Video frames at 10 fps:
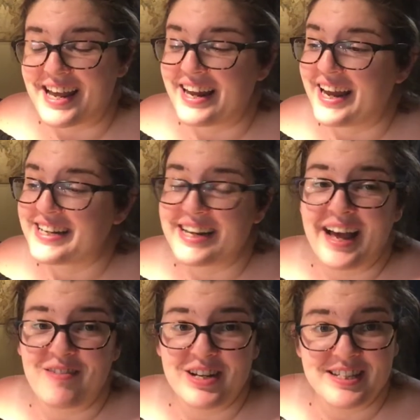and I didn't
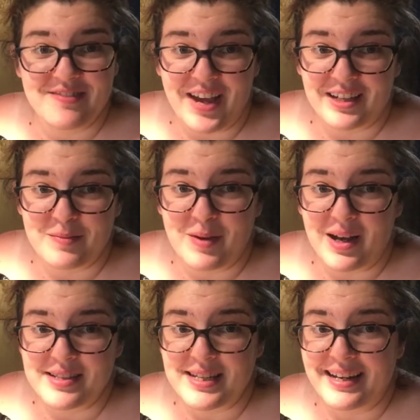have any sphagnum
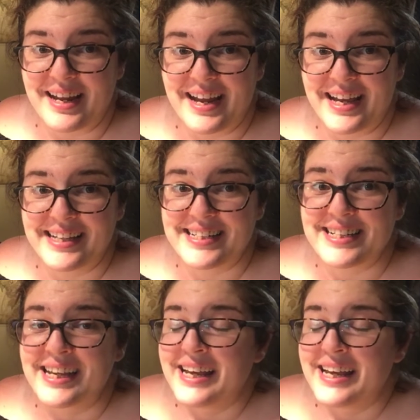moss on hand